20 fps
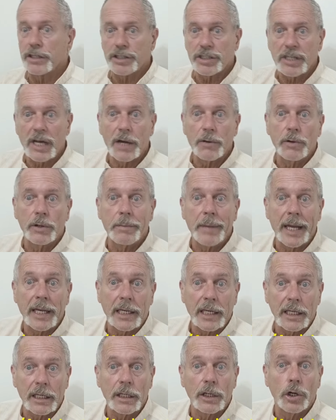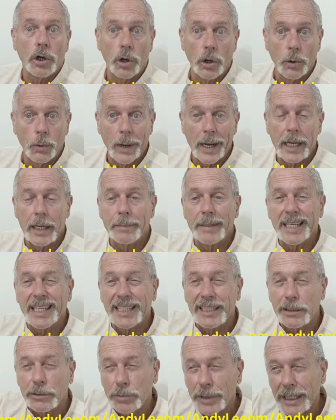sun would make it go away,
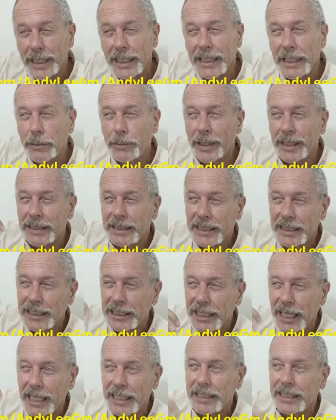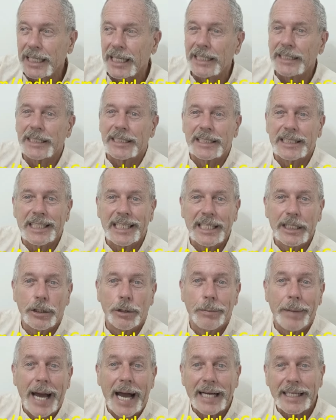because really what the sun does is
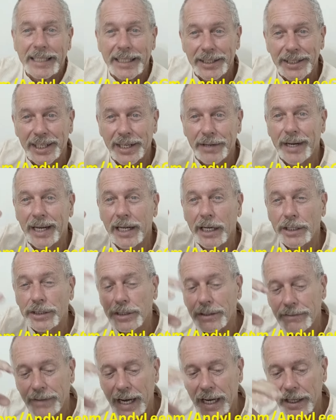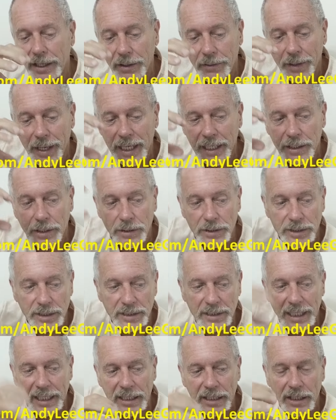kill bacteria, right? Ultraviolet ray
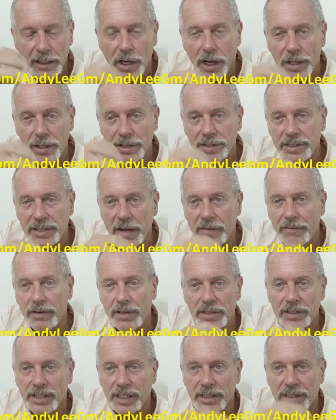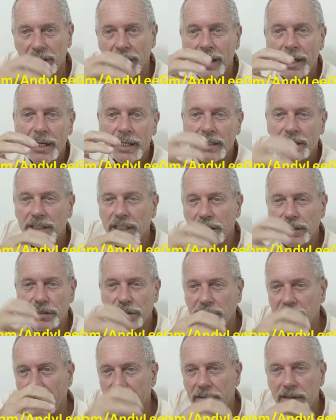goes into all the six or
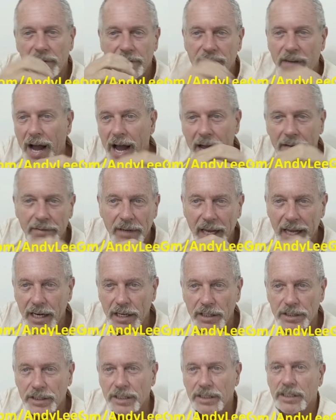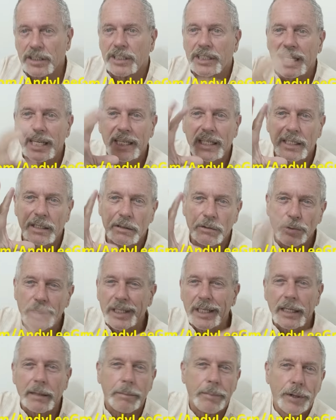seven or five layers of the skin and
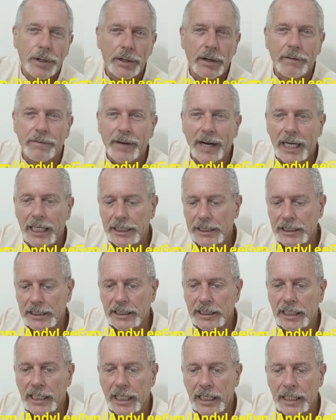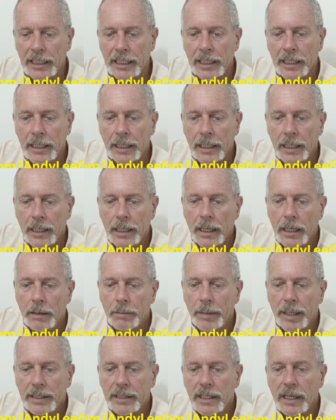really purifies the skin.
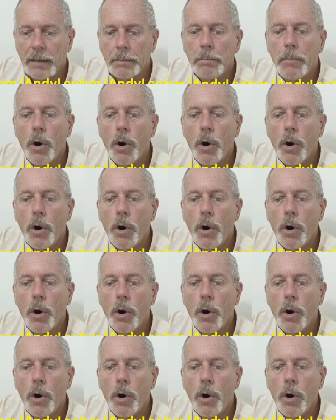But there's